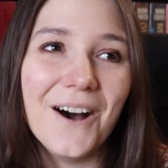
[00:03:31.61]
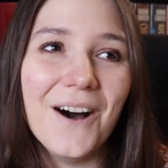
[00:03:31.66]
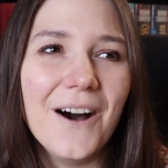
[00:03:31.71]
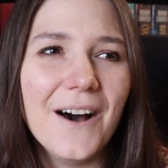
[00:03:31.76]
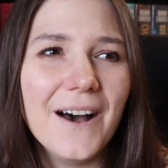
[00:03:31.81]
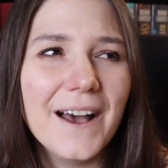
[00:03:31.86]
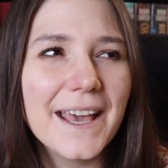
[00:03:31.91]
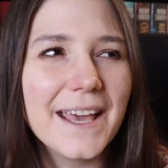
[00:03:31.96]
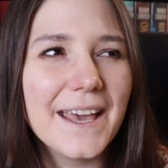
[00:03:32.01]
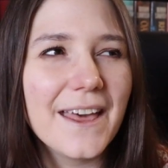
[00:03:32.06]

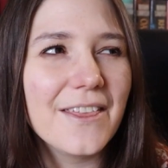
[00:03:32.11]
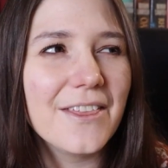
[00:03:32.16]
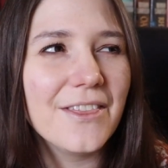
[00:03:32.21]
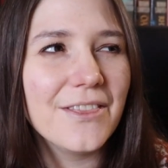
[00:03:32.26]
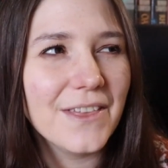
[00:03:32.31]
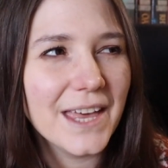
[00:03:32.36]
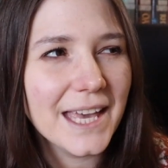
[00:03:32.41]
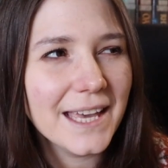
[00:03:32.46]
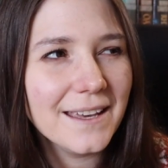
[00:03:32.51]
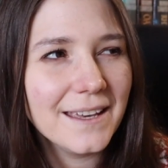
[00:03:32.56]
I
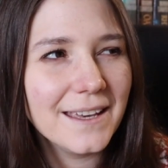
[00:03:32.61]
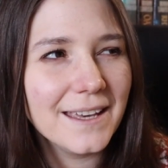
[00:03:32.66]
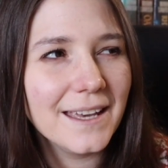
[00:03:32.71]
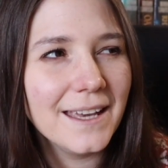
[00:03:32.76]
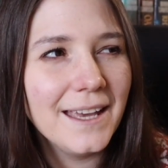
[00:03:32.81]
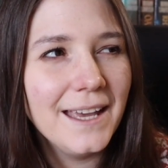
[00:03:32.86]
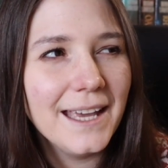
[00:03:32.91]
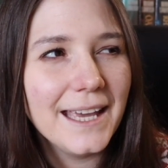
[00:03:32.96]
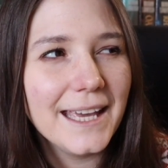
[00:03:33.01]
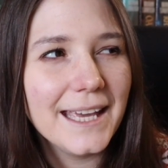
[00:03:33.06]
think
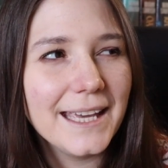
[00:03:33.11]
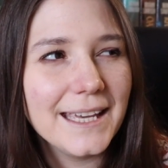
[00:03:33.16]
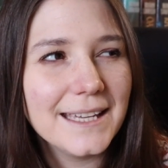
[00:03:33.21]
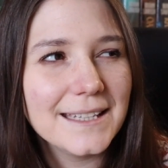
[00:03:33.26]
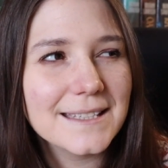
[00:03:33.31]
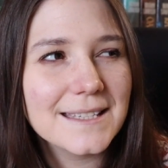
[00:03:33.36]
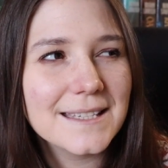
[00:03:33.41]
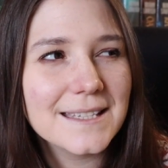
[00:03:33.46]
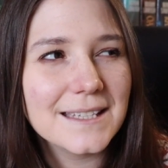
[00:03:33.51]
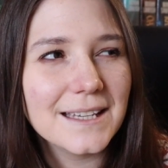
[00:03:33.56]

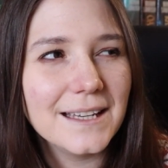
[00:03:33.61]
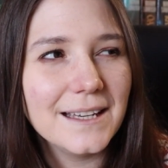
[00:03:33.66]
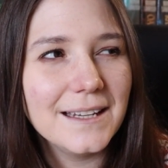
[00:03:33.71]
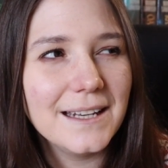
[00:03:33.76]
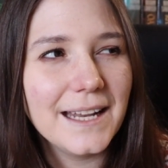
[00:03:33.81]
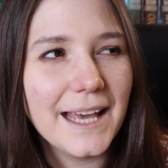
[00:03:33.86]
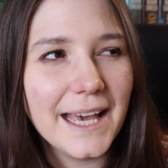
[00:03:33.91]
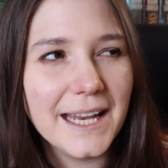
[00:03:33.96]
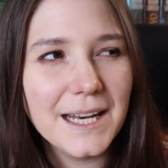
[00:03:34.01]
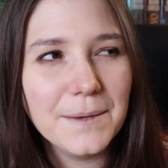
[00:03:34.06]
it's
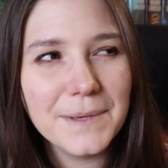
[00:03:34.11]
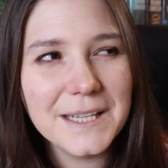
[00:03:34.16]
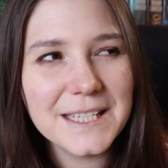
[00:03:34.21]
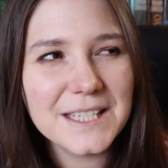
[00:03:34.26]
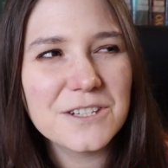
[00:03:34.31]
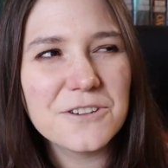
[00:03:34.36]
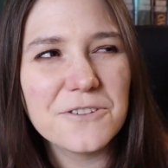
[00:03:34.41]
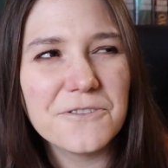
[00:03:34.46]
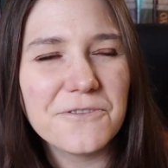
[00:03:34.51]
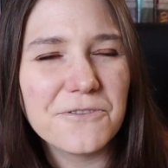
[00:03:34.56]
an
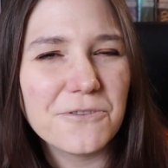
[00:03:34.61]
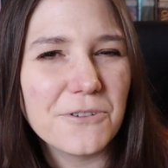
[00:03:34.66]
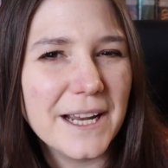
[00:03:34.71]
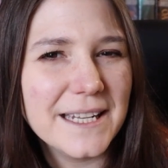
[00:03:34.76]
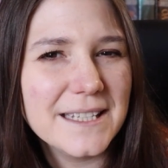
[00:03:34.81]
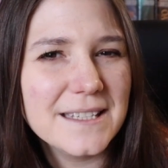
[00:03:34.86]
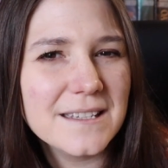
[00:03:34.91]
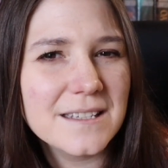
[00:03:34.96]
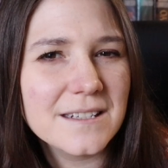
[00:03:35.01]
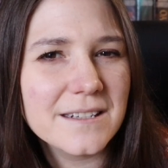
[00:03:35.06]
enemies to
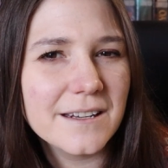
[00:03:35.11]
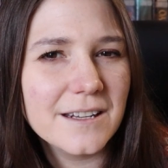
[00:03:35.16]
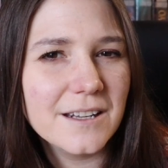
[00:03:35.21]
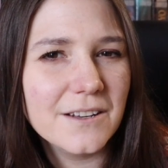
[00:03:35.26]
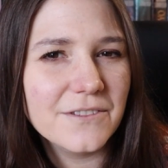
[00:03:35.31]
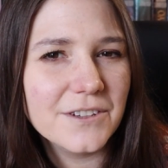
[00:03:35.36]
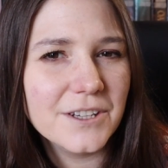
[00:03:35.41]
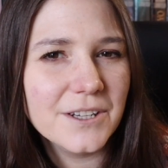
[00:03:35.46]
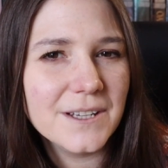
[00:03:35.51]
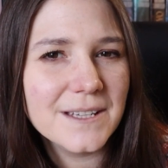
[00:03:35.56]
friends to
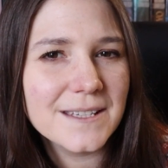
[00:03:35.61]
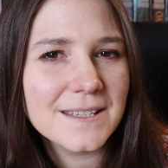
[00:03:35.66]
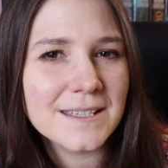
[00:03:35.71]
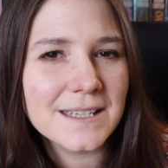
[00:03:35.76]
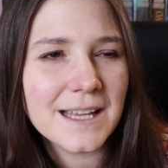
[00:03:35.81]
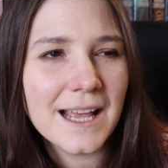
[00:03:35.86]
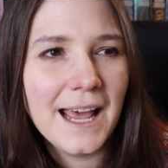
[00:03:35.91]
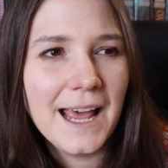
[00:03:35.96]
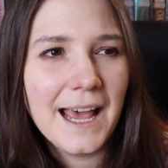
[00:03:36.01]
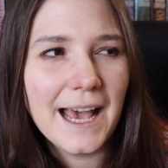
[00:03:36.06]

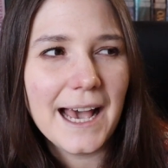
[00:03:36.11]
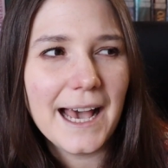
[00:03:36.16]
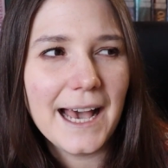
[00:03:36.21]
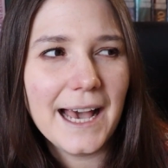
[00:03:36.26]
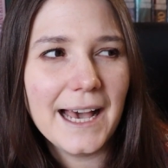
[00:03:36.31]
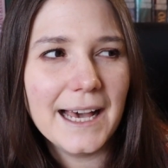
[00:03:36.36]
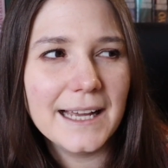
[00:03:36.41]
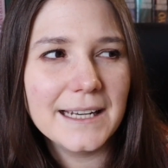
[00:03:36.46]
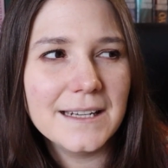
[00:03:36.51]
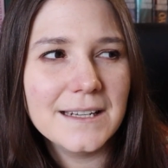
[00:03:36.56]
lovers,
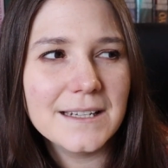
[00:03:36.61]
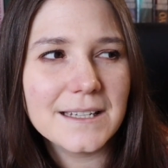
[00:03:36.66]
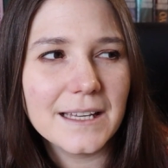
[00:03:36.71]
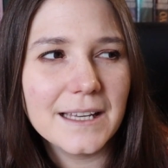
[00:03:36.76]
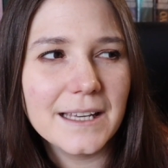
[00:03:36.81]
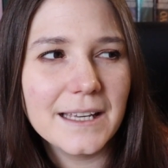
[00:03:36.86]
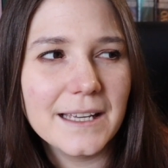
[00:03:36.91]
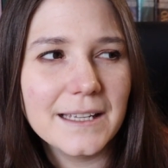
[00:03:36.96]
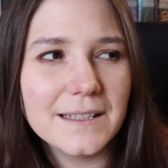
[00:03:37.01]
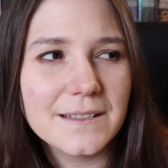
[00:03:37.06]
and
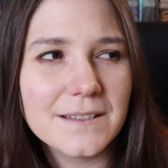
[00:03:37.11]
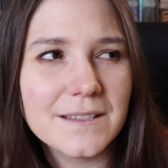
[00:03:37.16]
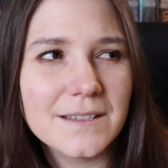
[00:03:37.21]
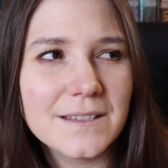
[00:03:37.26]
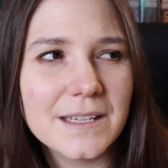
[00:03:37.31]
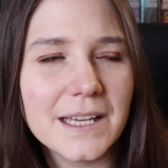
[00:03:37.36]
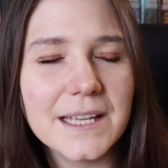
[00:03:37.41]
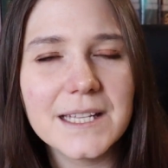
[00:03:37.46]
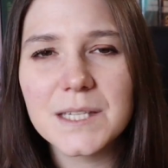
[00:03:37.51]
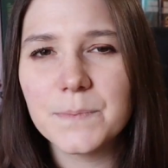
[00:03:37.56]

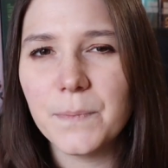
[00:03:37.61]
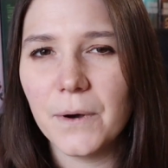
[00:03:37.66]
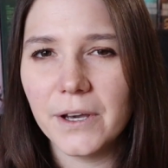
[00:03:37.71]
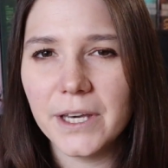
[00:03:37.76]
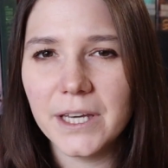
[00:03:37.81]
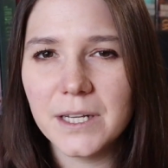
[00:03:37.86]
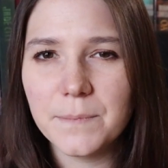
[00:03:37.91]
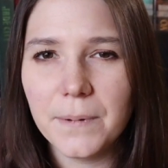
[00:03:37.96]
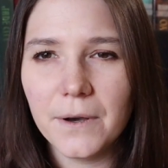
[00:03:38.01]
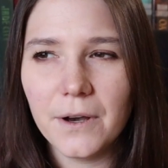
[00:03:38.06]
it's
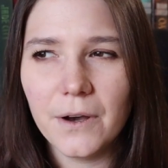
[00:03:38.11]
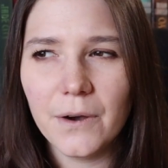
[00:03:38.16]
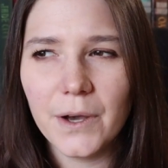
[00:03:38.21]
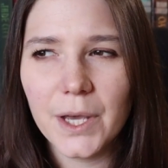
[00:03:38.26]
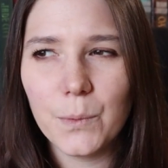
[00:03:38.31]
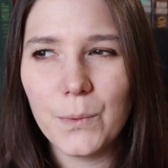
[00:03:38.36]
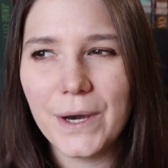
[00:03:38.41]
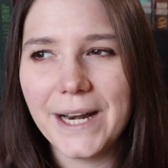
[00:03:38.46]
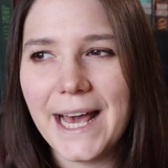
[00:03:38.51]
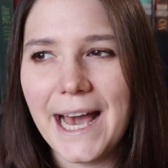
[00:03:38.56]
inspired
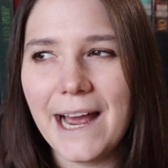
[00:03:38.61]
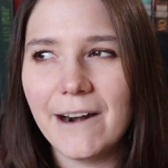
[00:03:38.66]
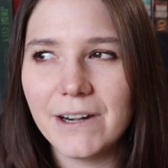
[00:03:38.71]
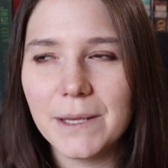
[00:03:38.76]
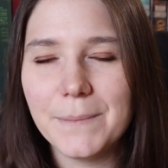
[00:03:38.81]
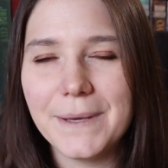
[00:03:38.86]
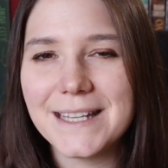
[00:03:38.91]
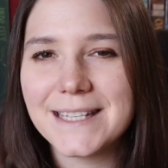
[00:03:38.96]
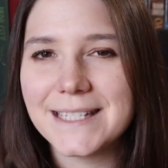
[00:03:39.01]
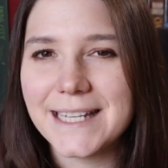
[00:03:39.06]
by When
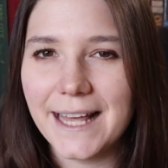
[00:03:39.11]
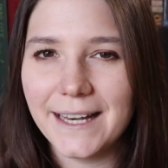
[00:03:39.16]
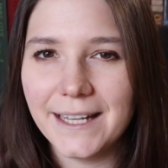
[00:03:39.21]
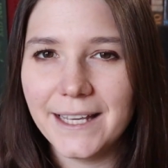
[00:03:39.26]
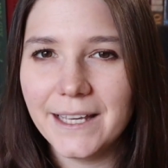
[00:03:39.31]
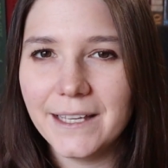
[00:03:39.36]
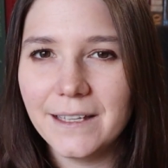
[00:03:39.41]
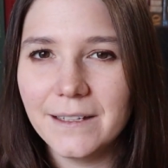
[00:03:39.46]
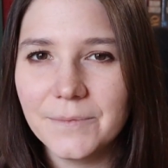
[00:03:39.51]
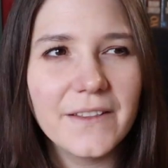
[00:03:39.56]
Harry Met
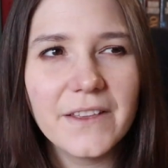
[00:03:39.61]
Sally.